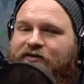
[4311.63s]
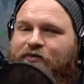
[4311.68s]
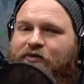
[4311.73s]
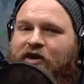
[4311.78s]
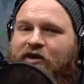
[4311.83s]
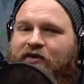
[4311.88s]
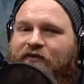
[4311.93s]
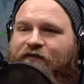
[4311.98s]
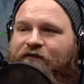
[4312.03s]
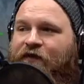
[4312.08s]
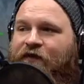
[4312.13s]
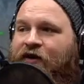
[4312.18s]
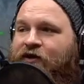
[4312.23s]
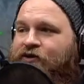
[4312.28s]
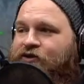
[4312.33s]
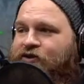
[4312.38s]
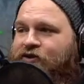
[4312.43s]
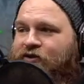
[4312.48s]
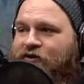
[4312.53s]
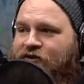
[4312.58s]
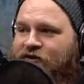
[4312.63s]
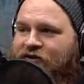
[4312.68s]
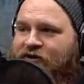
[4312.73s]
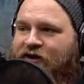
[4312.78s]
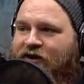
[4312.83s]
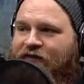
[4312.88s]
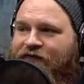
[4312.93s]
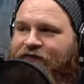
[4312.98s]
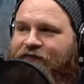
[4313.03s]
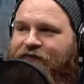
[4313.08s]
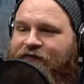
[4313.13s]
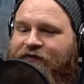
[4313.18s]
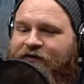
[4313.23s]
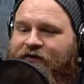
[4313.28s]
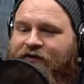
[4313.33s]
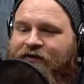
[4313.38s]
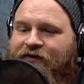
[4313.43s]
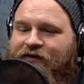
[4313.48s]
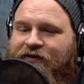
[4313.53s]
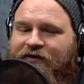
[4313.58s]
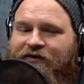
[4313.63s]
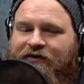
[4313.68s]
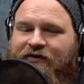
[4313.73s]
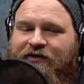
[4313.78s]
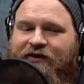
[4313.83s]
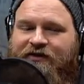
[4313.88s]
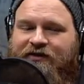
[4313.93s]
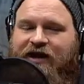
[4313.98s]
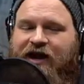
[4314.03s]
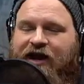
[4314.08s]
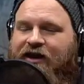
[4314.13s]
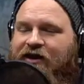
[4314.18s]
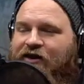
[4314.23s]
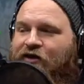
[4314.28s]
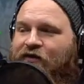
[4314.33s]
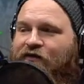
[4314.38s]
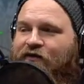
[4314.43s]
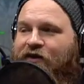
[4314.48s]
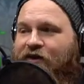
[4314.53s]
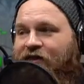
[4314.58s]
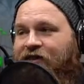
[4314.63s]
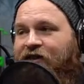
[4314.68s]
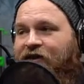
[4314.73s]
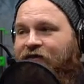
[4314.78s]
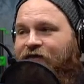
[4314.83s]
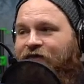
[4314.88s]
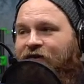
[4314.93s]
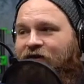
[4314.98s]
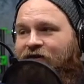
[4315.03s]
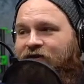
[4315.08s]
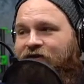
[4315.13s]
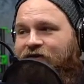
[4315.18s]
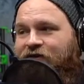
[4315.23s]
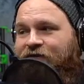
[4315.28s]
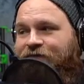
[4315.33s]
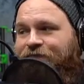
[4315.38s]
but all the functional stuff is hiding over in Thingiverse.